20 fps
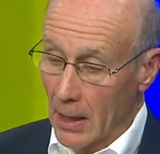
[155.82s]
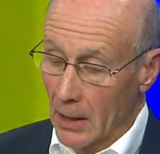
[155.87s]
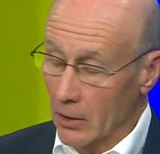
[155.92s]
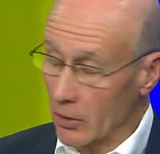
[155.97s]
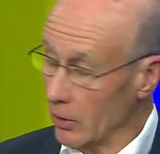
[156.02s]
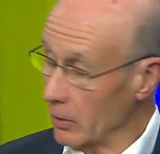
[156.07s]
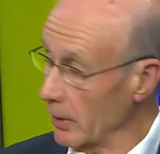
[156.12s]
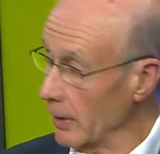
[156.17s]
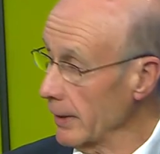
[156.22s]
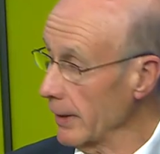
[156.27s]

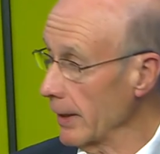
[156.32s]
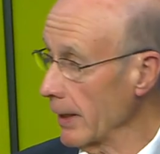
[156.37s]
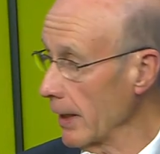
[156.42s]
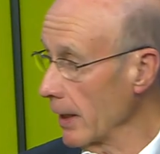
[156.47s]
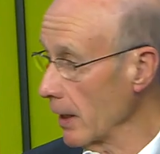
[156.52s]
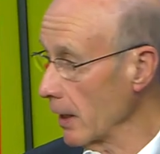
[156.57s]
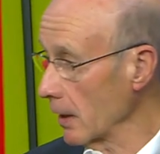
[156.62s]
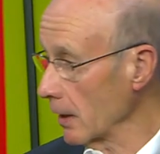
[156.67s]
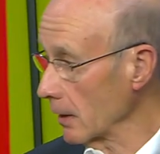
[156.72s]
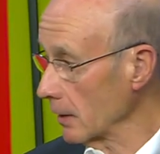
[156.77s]
Kalitta
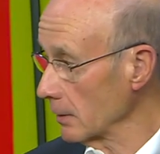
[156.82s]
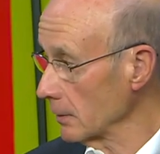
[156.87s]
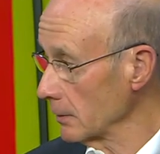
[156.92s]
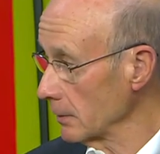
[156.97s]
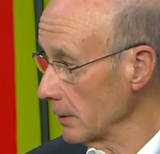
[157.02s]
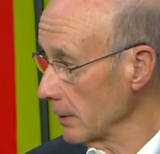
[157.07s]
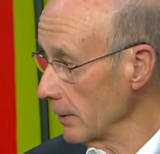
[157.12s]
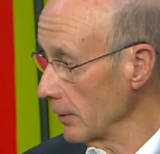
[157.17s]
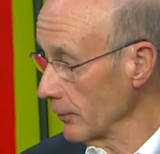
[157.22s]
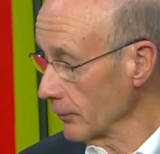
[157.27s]
Air
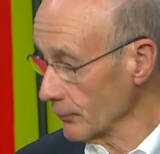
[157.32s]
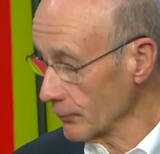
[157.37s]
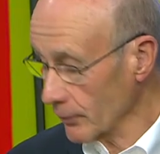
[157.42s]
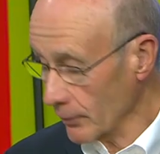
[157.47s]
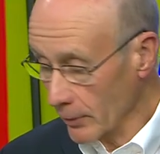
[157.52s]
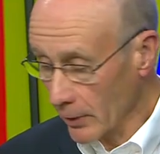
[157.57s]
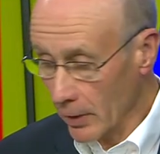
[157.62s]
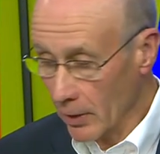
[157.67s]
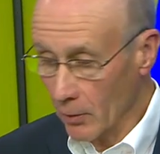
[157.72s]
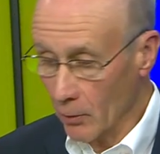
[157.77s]
is
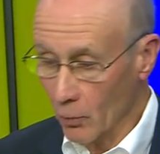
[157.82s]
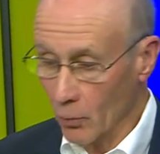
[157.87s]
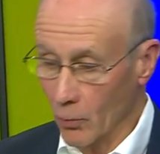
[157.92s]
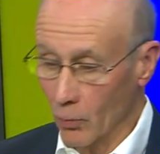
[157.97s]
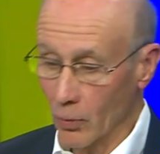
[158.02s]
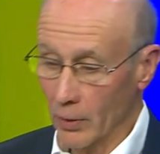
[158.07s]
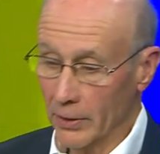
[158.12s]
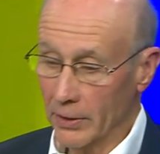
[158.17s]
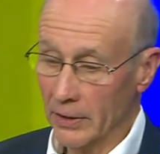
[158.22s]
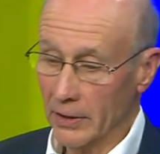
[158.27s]
uh,
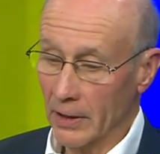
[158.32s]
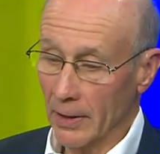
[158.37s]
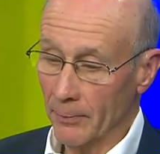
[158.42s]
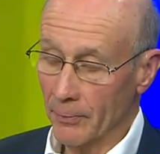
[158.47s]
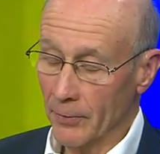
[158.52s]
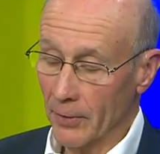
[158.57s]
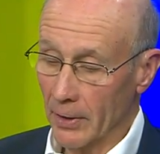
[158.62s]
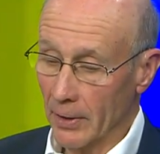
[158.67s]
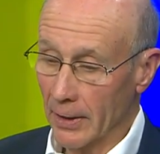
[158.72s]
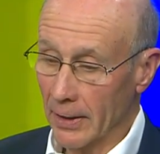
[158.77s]
working
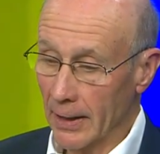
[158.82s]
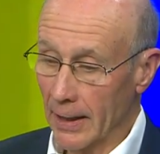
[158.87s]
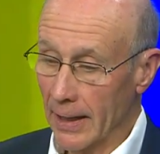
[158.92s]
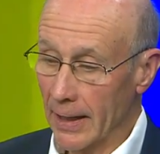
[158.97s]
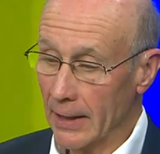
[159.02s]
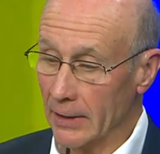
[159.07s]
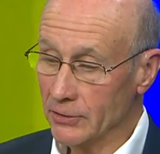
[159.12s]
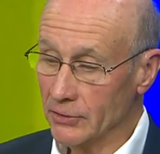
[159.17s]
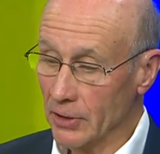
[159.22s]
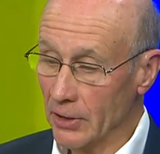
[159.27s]
up there, and I
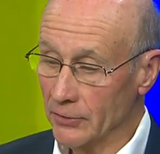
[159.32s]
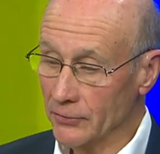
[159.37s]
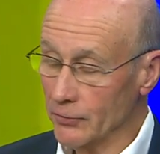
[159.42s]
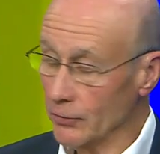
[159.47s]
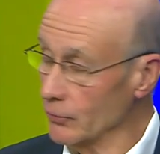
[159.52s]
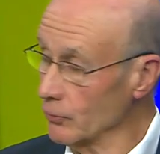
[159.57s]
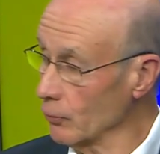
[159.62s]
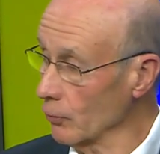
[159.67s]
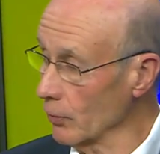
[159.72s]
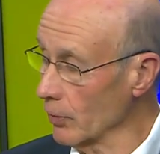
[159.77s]
had a chance
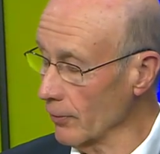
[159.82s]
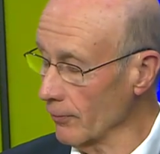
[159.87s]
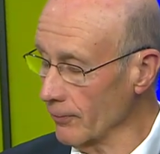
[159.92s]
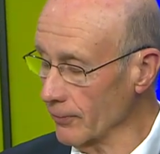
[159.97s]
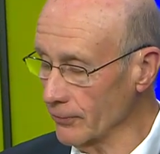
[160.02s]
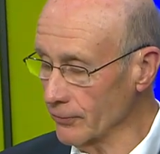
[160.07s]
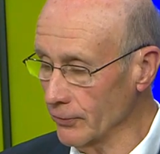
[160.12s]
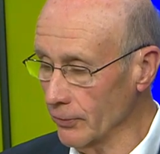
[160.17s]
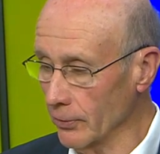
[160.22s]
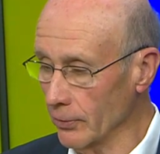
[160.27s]
to tour the
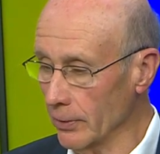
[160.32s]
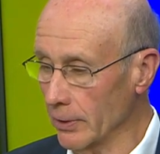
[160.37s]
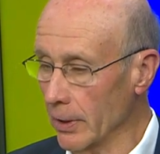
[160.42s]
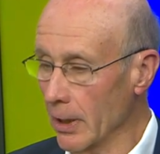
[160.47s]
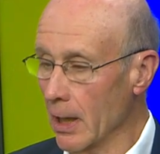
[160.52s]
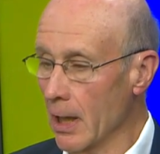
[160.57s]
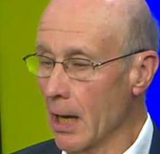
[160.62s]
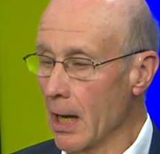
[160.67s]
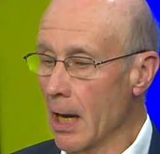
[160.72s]
facility.